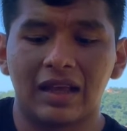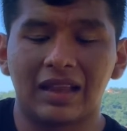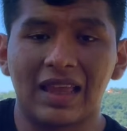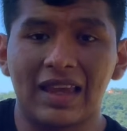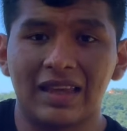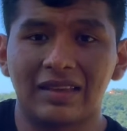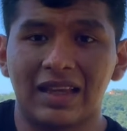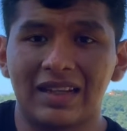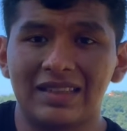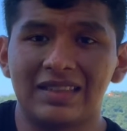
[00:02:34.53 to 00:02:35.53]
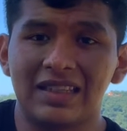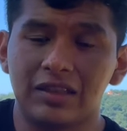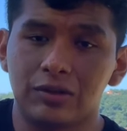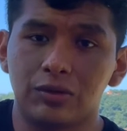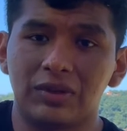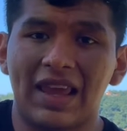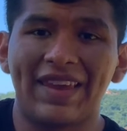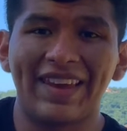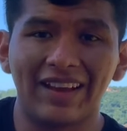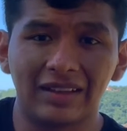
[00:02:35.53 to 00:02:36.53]
client that is into the
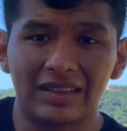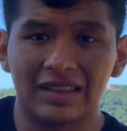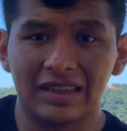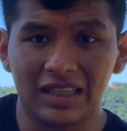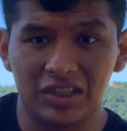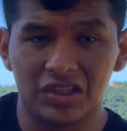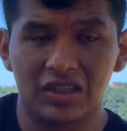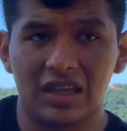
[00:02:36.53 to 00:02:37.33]
health niche,